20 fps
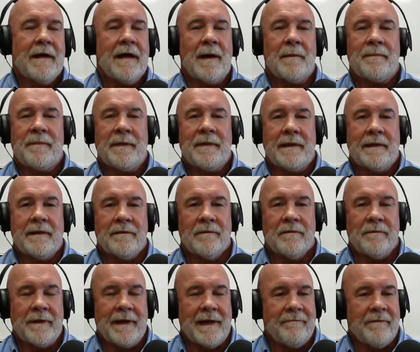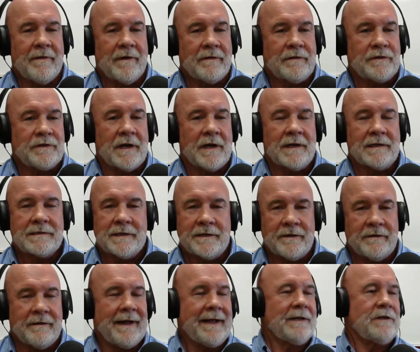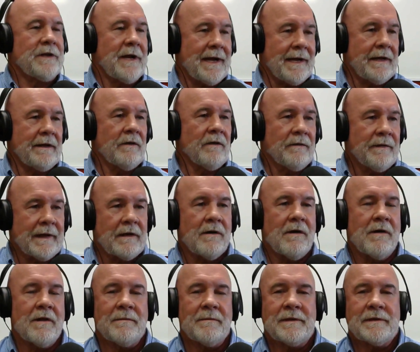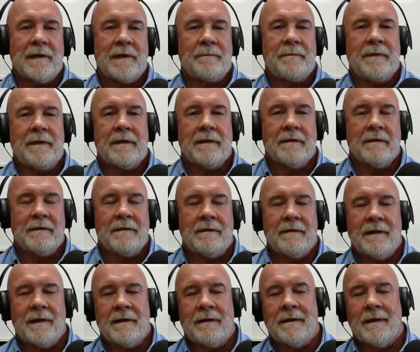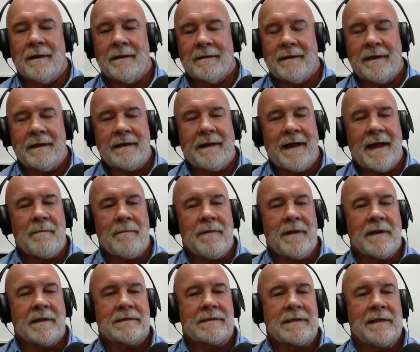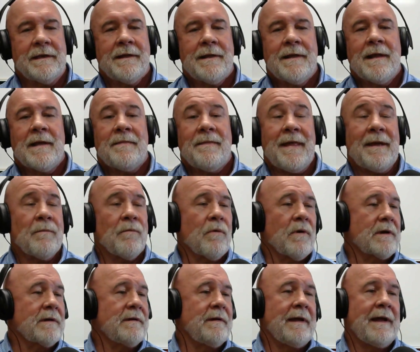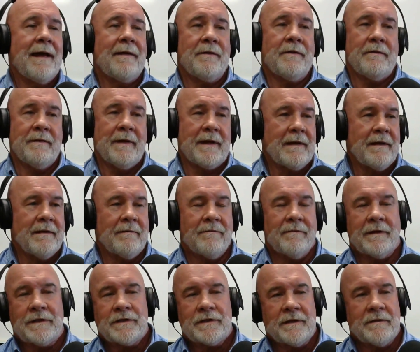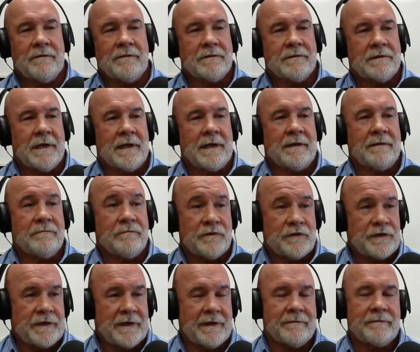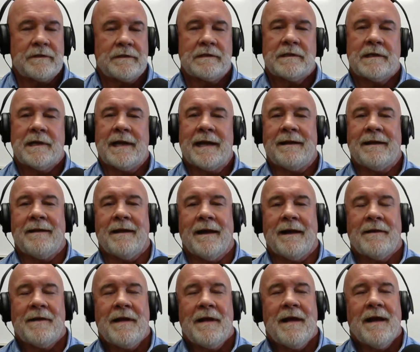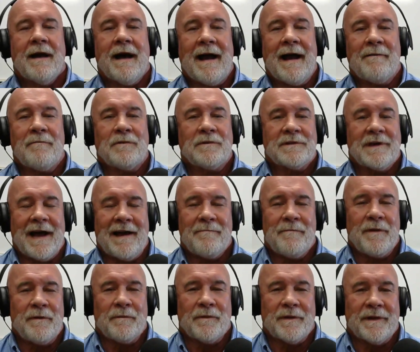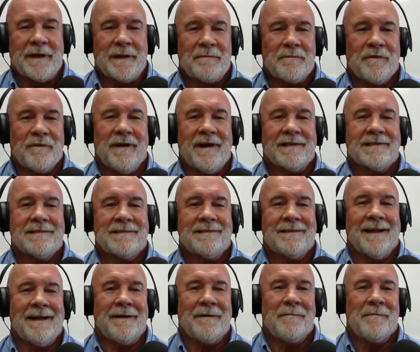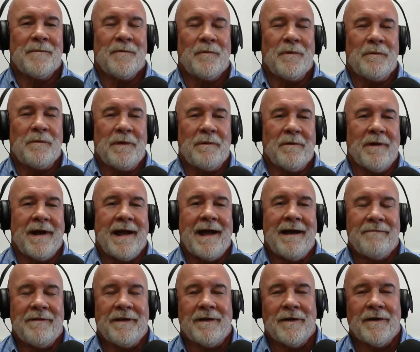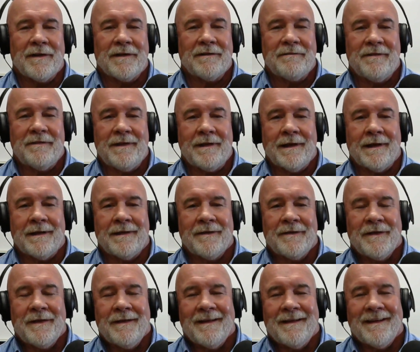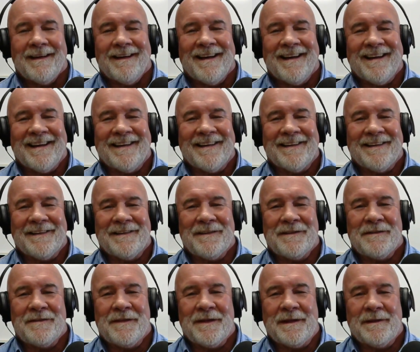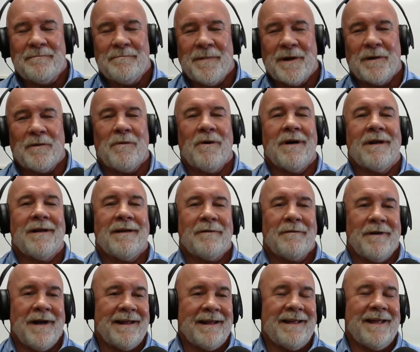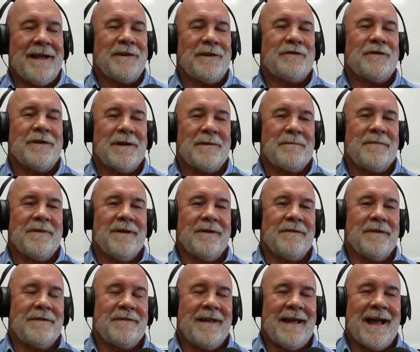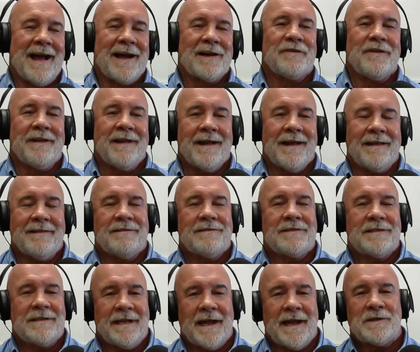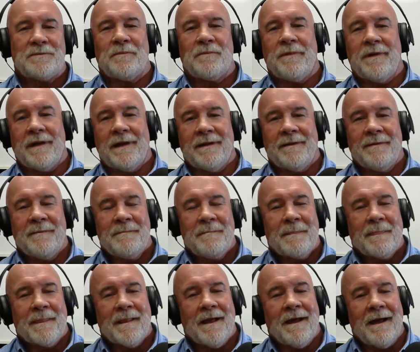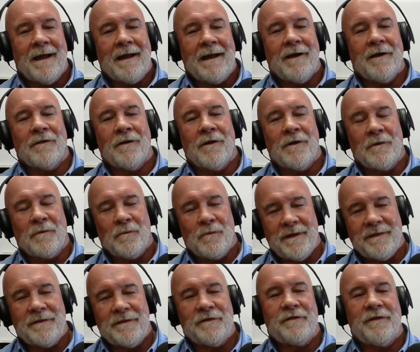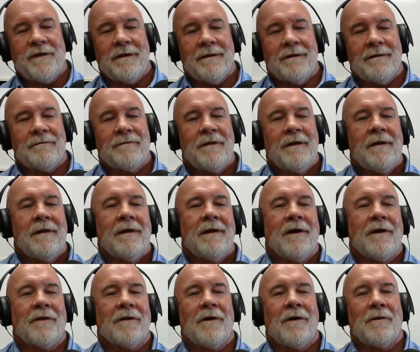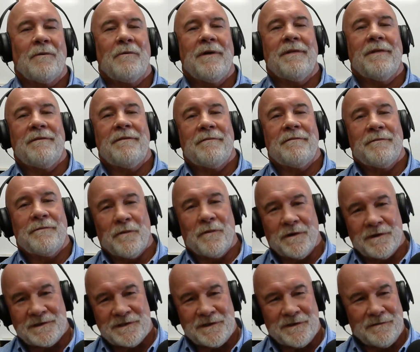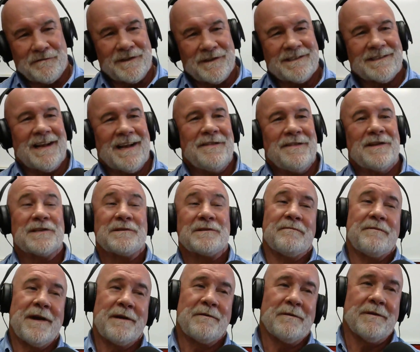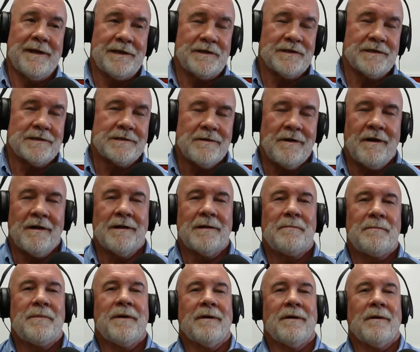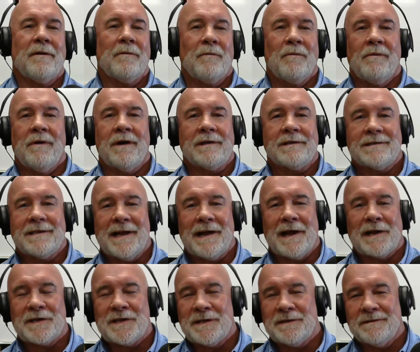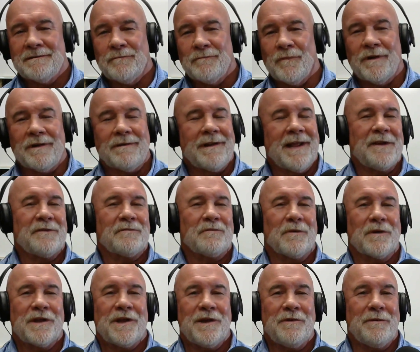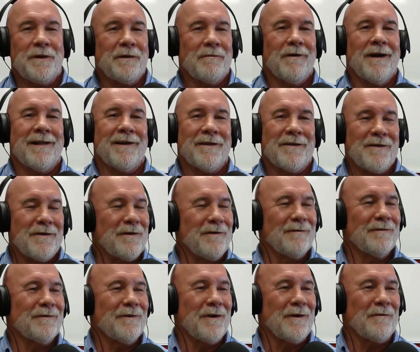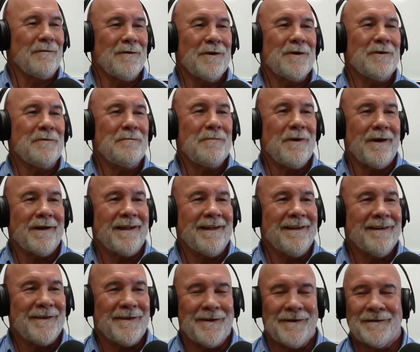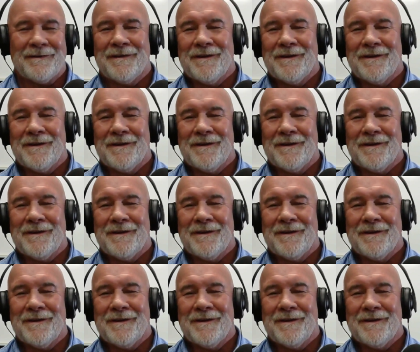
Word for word: Up the hill, we have Aaron Johnson or AJ, you know, they call him. He's up the hill in in, uh, in Camp Nelson. They work together. They cover each other's uh, shifts, and uh, I was I've been really impressed um, when we were having all of the uh, uh, the marijuana eradication up there that they actually had CHP uh, along with the sheriff, along with Forest Service, and then some federal agents all up there at once. They actually, in one case, were queuing right on our our road, parking on wow.